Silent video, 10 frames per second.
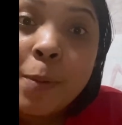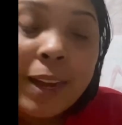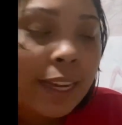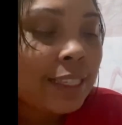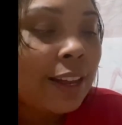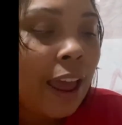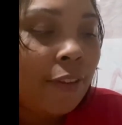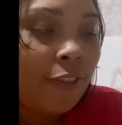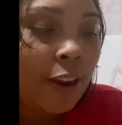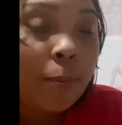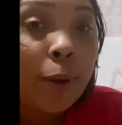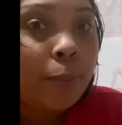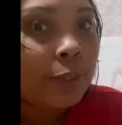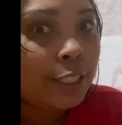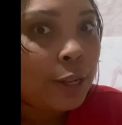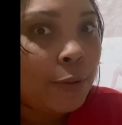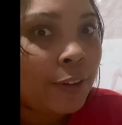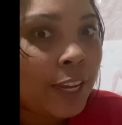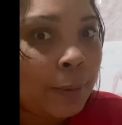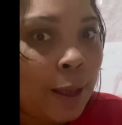It is a lot of fun, but please don't
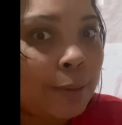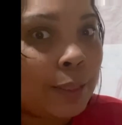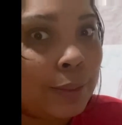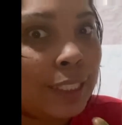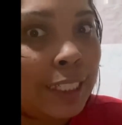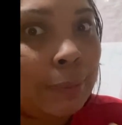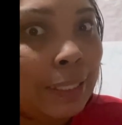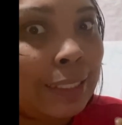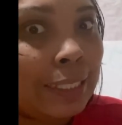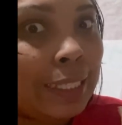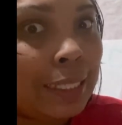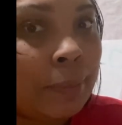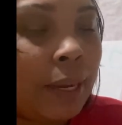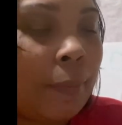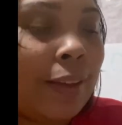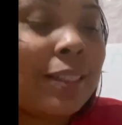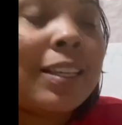forget the popsicle sticks because it does make a mess.